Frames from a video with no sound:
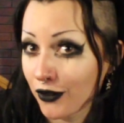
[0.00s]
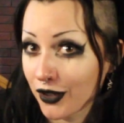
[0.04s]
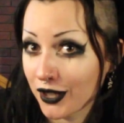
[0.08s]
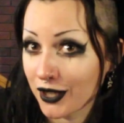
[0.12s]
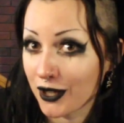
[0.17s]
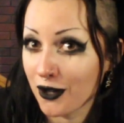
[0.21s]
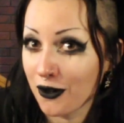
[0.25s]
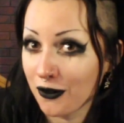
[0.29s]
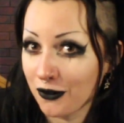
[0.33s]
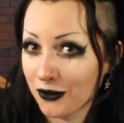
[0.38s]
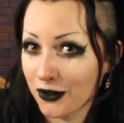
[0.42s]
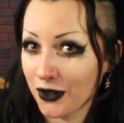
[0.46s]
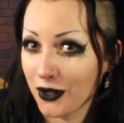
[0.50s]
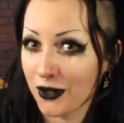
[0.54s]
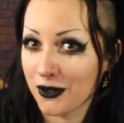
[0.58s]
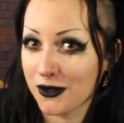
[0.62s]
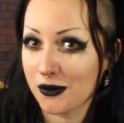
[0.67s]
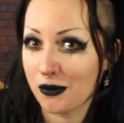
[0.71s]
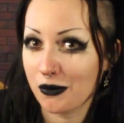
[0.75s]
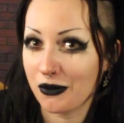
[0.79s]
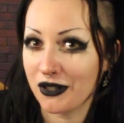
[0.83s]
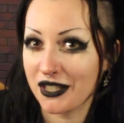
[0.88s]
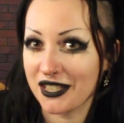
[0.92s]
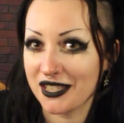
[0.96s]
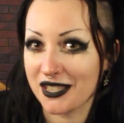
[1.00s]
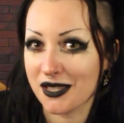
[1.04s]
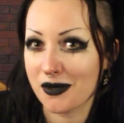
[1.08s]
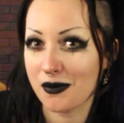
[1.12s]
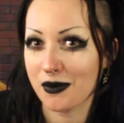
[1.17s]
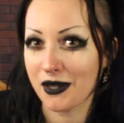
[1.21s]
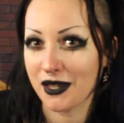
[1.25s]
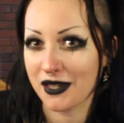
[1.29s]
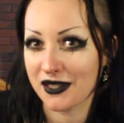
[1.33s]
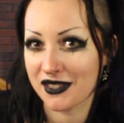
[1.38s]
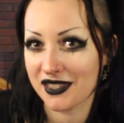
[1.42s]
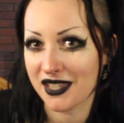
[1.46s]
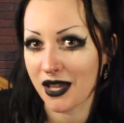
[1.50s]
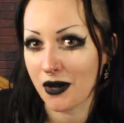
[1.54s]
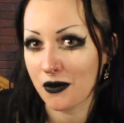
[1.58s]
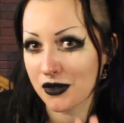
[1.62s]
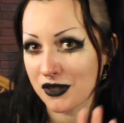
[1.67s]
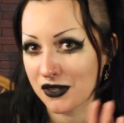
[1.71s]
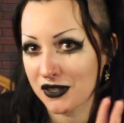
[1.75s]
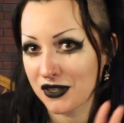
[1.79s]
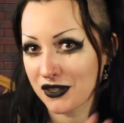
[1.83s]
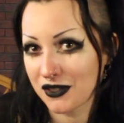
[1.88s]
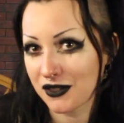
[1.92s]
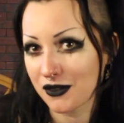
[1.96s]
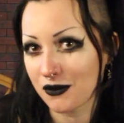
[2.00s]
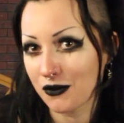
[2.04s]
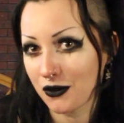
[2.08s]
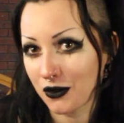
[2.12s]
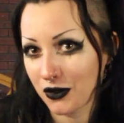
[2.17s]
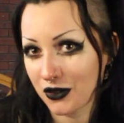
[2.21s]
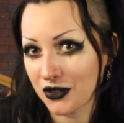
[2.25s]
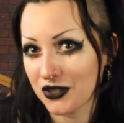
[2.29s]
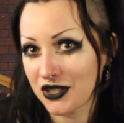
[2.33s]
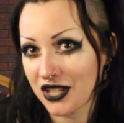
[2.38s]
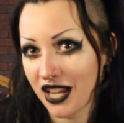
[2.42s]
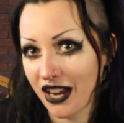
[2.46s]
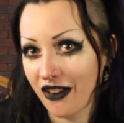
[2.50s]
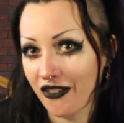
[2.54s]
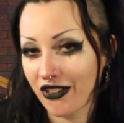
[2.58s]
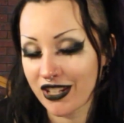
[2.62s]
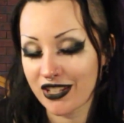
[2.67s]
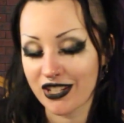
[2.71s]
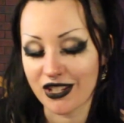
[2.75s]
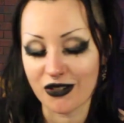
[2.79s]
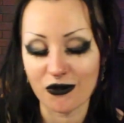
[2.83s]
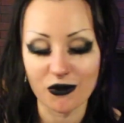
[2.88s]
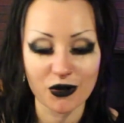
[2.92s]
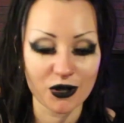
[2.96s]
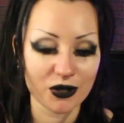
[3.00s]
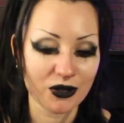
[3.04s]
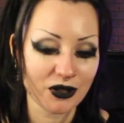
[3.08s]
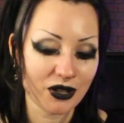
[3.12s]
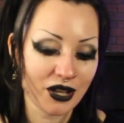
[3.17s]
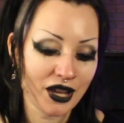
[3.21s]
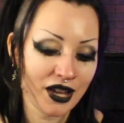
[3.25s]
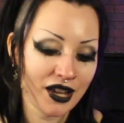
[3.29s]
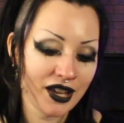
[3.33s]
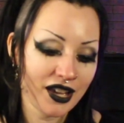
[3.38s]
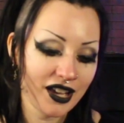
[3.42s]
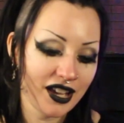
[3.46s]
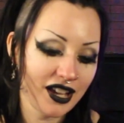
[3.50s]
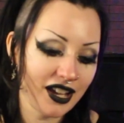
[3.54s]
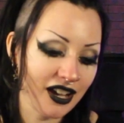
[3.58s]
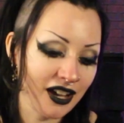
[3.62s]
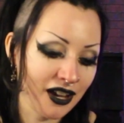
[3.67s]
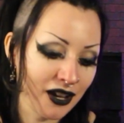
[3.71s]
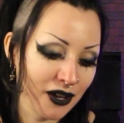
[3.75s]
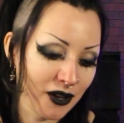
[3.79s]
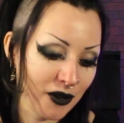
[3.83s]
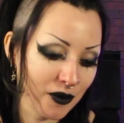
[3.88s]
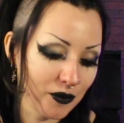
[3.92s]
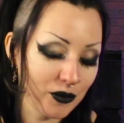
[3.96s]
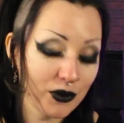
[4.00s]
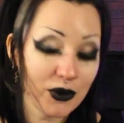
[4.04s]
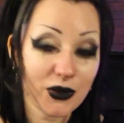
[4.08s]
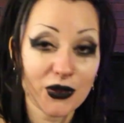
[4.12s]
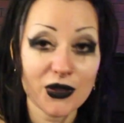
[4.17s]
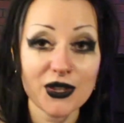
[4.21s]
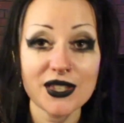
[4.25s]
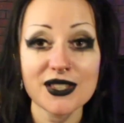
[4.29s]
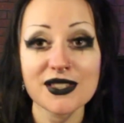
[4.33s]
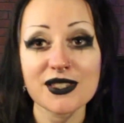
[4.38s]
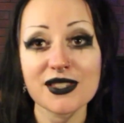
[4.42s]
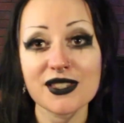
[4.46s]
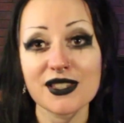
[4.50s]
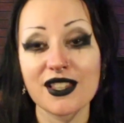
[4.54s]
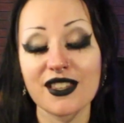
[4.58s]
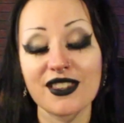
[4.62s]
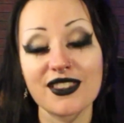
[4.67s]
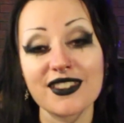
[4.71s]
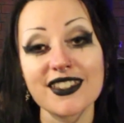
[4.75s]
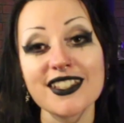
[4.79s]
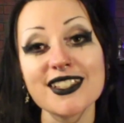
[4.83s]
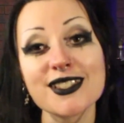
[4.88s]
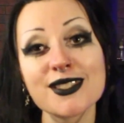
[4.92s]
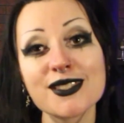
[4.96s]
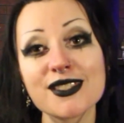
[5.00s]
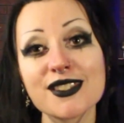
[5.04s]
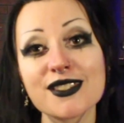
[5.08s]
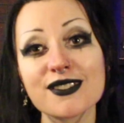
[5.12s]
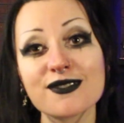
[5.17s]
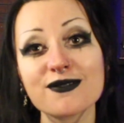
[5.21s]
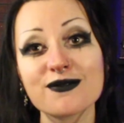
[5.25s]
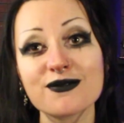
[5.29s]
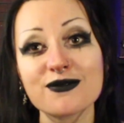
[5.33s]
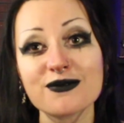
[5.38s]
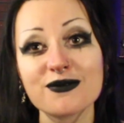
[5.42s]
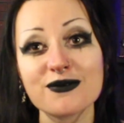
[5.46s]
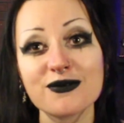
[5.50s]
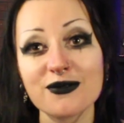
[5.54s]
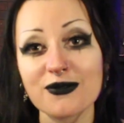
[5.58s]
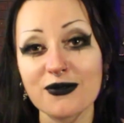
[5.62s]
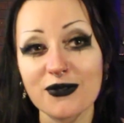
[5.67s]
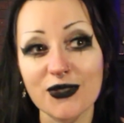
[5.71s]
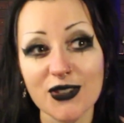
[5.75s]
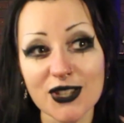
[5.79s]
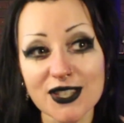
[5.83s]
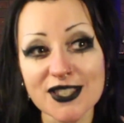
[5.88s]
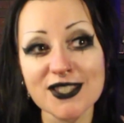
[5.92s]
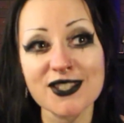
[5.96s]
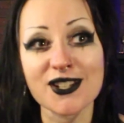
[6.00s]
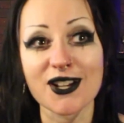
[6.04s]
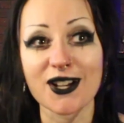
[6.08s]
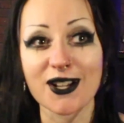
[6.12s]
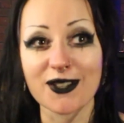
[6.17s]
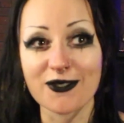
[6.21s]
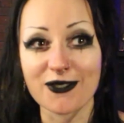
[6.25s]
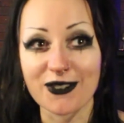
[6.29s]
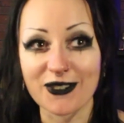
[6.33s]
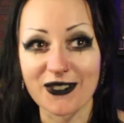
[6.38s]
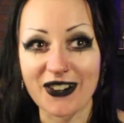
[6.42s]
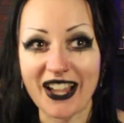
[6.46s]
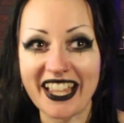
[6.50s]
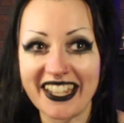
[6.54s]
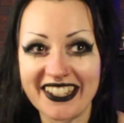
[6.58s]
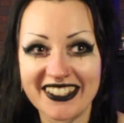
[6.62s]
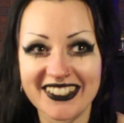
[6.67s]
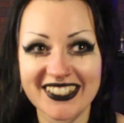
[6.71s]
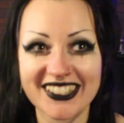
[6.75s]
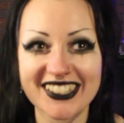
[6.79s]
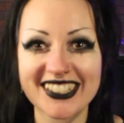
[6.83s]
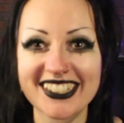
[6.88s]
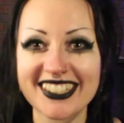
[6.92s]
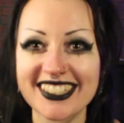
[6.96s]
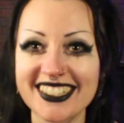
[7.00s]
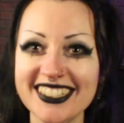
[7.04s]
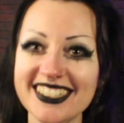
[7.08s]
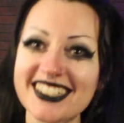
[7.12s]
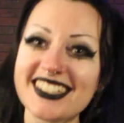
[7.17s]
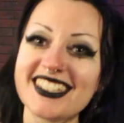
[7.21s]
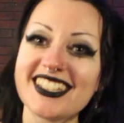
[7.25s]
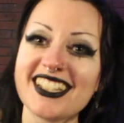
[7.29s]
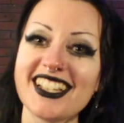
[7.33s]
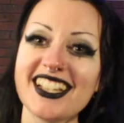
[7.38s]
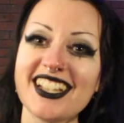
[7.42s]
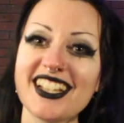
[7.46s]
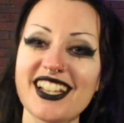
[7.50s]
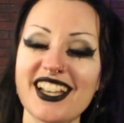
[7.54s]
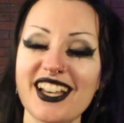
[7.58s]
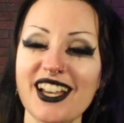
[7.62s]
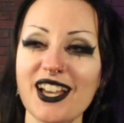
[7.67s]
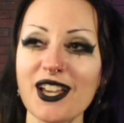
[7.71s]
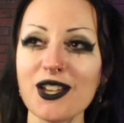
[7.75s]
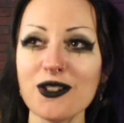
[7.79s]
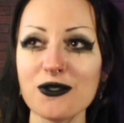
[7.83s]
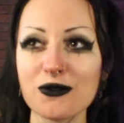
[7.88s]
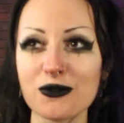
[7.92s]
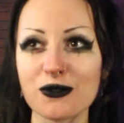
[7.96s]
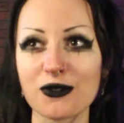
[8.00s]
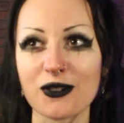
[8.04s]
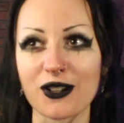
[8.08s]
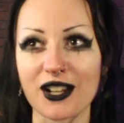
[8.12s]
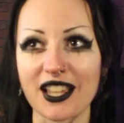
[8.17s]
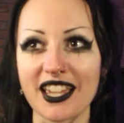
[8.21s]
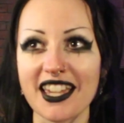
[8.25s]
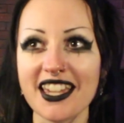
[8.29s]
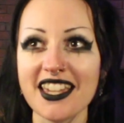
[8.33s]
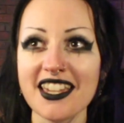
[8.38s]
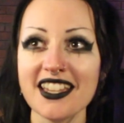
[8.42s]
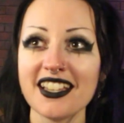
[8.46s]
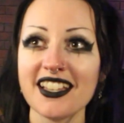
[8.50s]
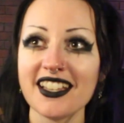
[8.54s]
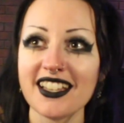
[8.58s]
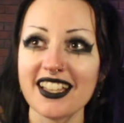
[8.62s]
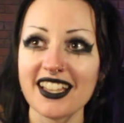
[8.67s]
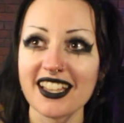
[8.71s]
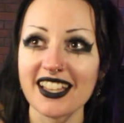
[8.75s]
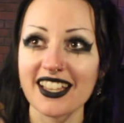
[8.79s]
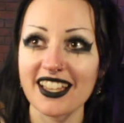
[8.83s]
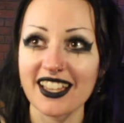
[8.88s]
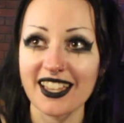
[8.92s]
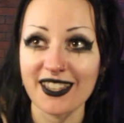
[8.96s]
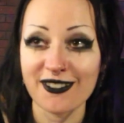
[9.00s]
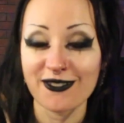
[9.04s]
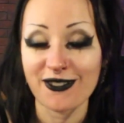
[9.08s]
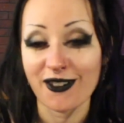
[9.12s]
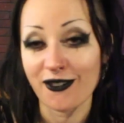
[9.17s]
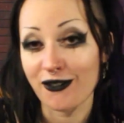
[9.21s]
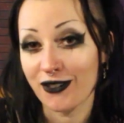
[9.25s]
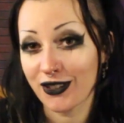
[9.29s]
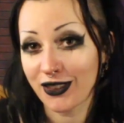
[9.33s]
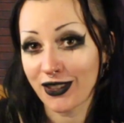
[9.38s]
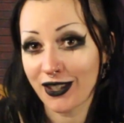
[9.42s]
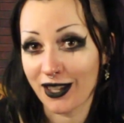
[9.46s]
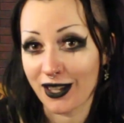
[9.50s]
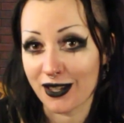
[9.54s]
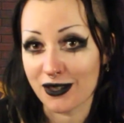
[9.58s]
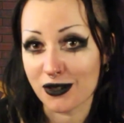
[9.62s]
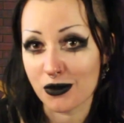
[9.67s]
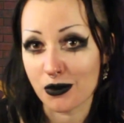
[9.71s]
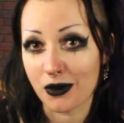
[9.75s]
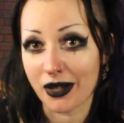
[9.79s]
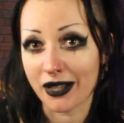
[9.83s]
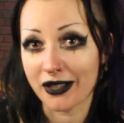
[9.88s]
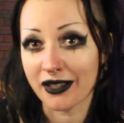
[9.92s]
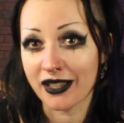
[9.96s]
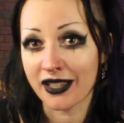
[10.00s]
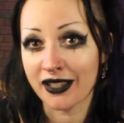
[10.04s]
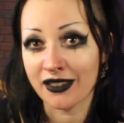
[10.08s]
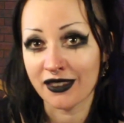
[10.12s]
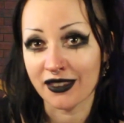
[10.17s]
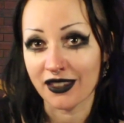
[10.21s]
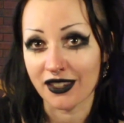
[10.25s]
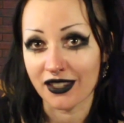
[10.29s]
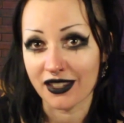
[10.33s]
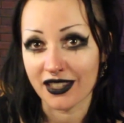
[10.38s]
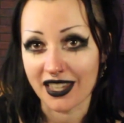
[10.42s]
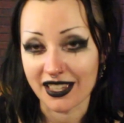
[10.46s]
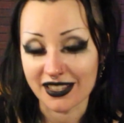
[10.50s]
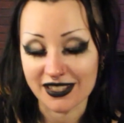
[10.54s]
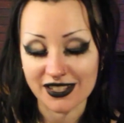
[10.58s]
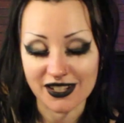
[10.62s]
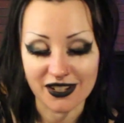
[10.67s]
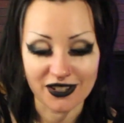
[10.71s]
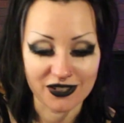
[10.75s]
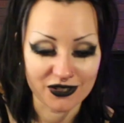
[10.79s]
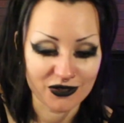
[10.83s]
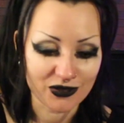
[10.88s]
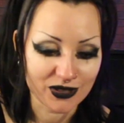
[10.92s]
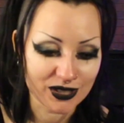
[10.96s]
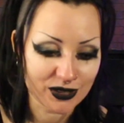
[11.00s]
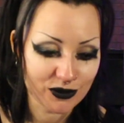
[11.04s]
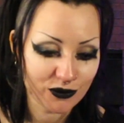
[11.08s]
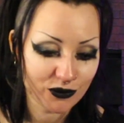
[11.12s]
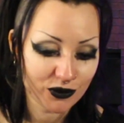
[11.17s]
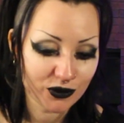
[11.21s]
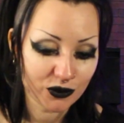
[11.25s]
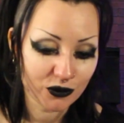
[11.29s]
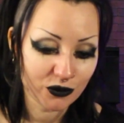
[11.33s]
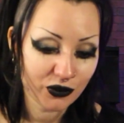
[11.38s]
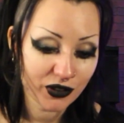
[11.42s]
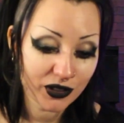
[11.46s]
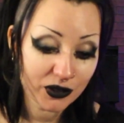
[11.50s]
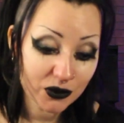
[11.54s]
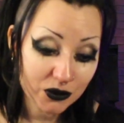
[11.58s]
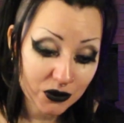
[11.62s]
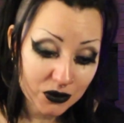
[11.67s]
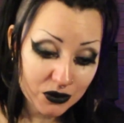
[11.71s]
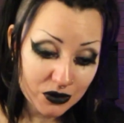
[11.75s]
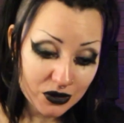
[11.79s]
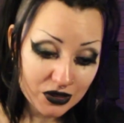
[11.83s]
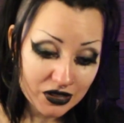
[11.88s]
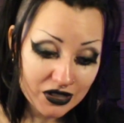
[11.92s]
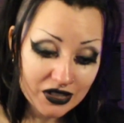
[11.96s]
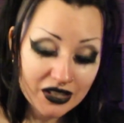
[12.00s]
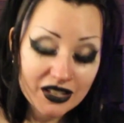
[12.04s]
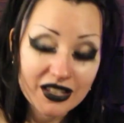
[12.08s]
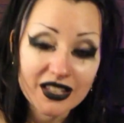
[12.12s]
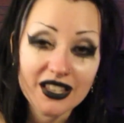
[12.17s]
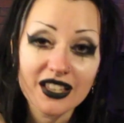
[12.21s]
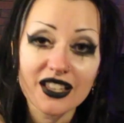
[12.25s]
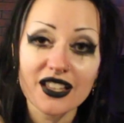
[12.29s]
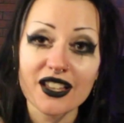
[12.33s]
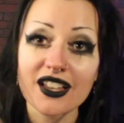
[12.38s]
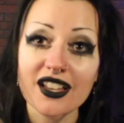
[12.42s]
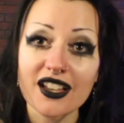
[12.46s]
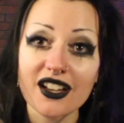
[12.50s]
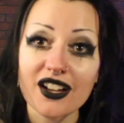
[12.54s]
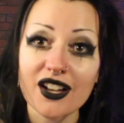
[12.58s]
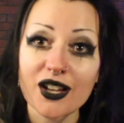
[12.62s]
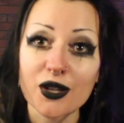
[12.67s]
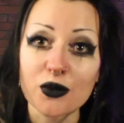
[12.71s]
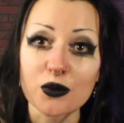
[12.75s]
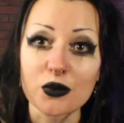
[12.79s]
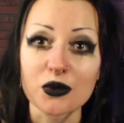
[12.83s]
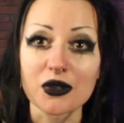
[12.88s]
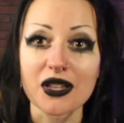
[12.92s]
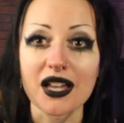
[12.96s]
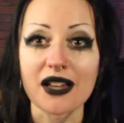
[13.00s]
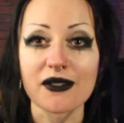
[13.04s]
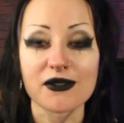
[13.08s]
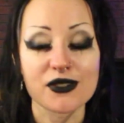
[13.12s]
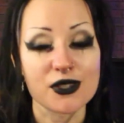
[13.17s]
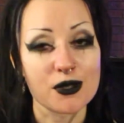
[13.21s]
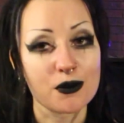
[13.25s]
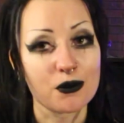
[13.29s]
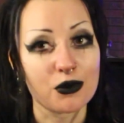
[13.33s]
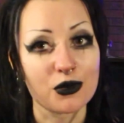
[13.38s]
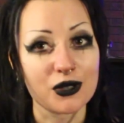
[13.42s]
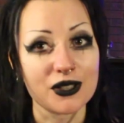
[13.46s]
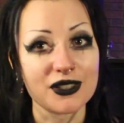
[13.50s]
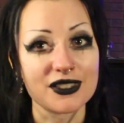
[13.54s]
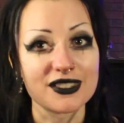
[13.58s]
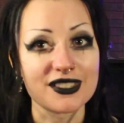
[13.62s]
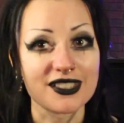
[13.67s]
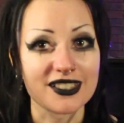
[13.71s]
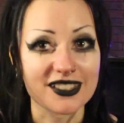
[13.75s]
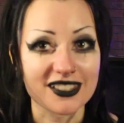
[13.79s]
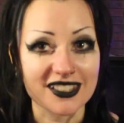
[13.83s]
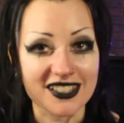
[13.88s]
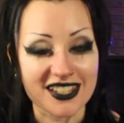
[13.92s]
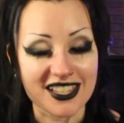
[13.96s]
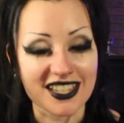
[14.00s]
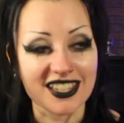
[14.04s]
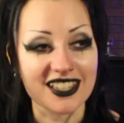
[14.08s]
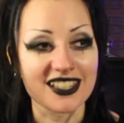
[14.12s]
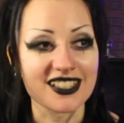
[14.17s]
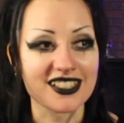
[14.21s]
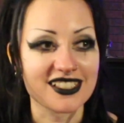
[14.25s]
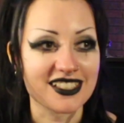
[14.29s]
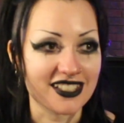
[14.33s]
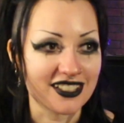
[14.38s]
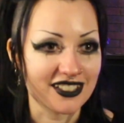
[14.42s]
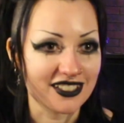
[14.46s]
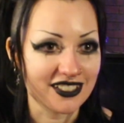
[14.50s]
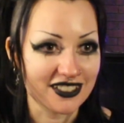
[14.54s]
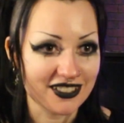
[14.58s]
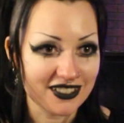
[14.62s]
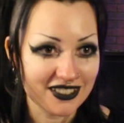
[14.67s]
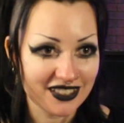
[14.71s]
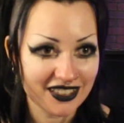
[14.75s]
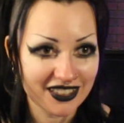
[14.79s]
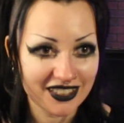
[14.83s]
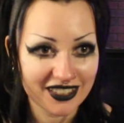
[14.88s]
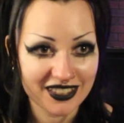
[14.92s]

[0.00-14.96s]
any of those prints because that was just for the charity run. But this time around, hopefully, if everything goes well and the Kickstarter is fulfilled, I will have some prints and stickers and